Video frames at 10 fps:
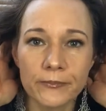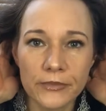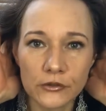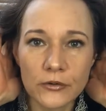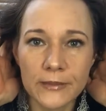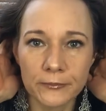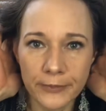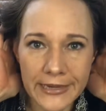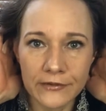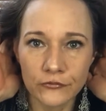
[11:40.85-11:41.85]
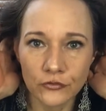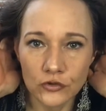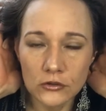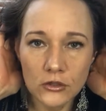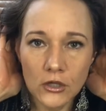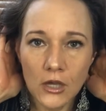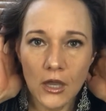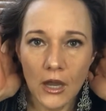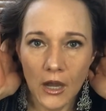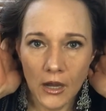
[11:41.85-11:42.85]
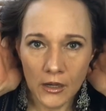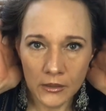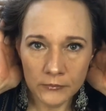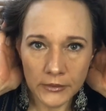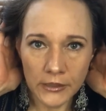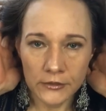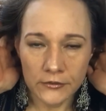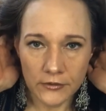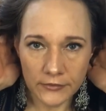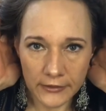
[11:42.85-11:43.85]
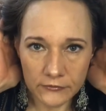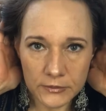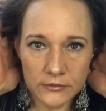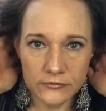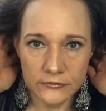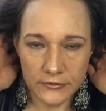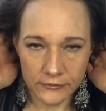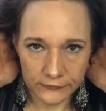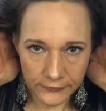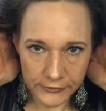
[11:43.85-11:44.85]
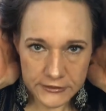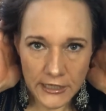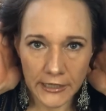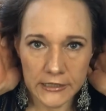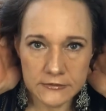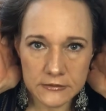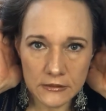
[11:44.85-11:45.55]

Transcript: They're quite painful, and that's because they're very tight.